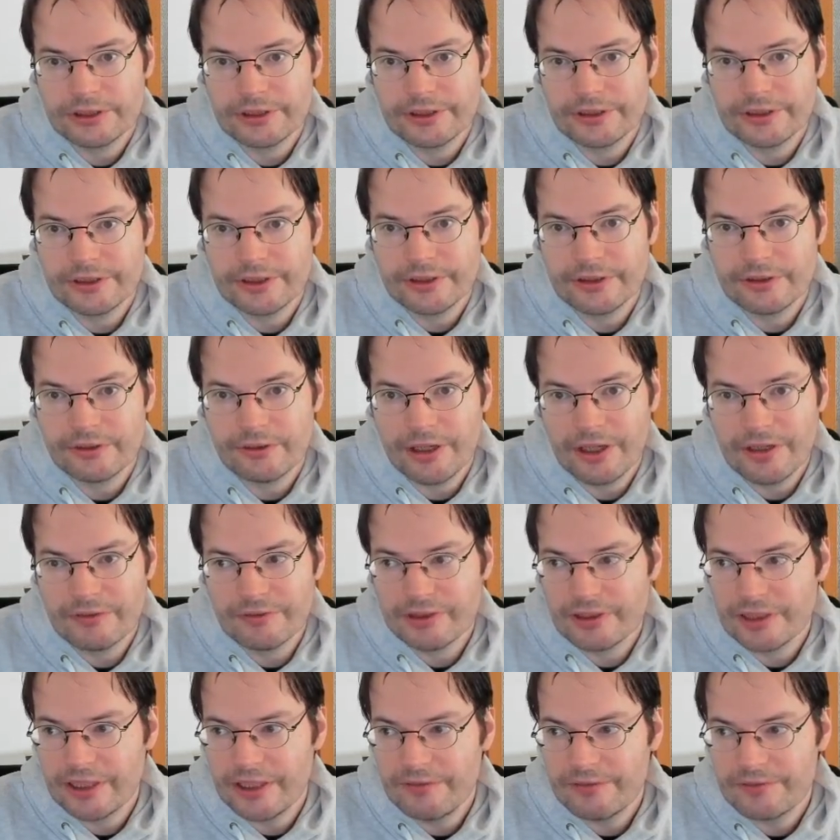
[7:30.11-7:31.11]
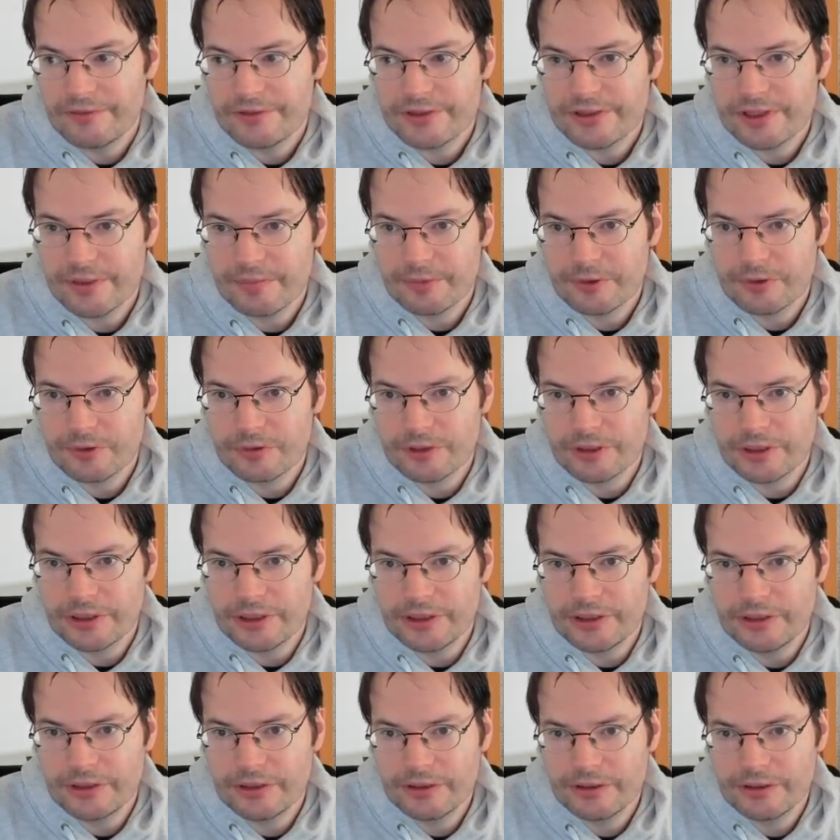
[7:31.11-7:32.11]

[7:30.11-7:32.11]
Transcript: And then you have a left subtree